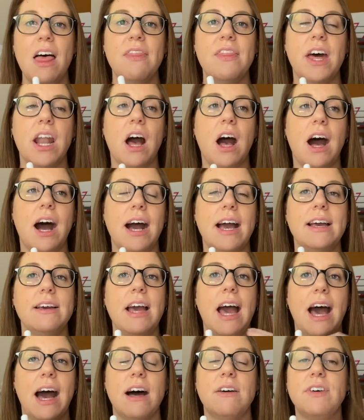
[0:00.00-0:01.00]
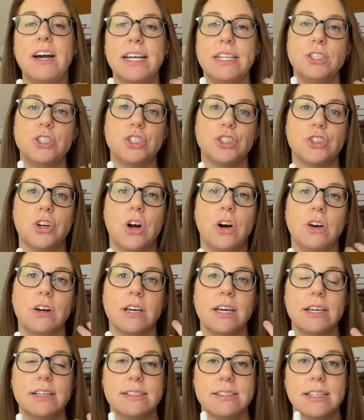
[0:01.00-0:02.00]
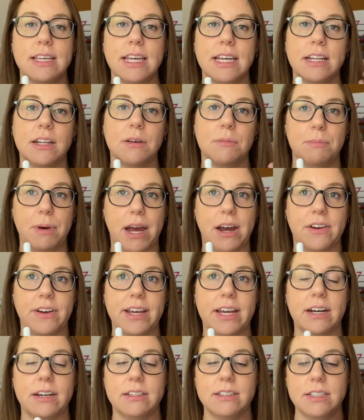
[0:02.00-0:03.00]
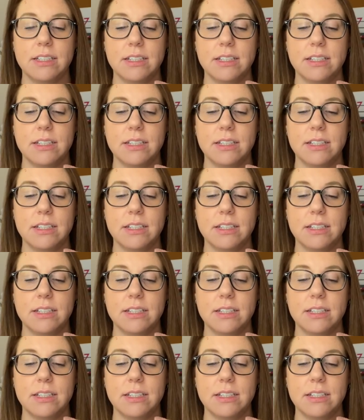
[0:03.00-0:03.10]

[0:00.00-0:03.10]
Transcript: that I have a strong skin barrier.